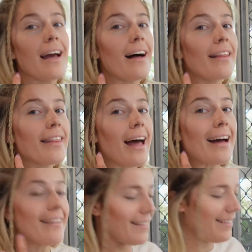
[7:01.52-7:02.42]
out
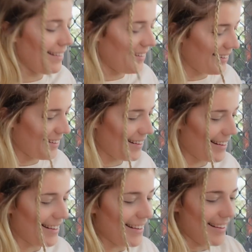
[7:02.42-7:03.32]
that.
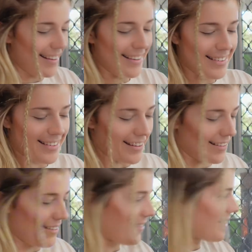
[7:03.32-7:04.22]
Don't look.